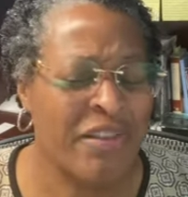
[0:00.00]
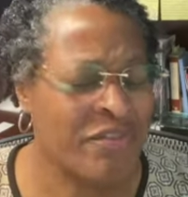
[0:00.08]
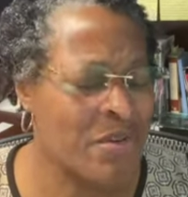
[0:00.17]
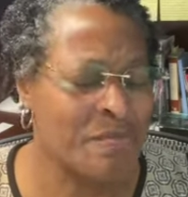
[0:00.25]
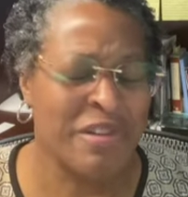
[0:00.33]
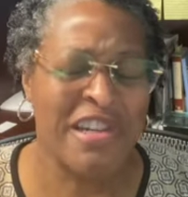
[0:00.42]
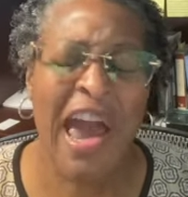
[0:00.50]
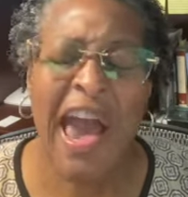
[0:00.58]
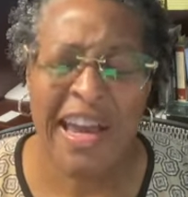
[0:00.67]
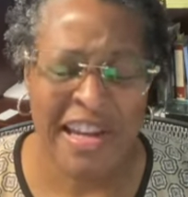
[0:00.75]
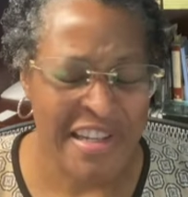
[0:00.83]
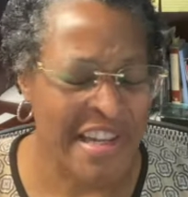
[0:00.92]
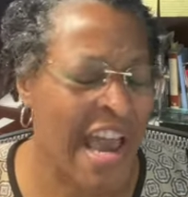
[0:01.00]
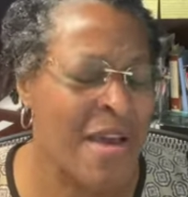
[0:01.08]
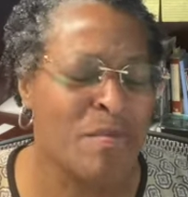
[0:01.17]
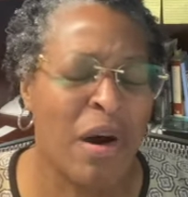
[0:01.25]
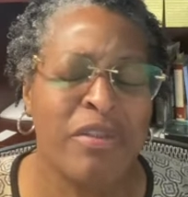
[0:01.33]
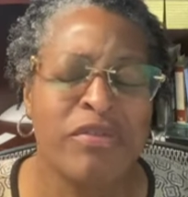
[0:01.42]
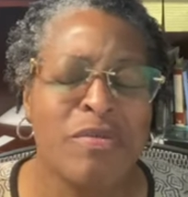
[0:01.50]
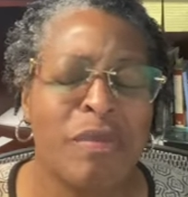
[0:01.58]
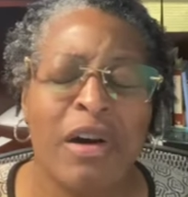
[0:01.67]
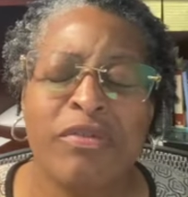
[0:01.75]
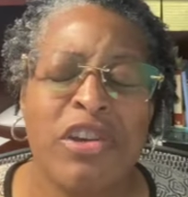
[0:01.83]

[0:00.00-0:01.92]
from day to day, month to month,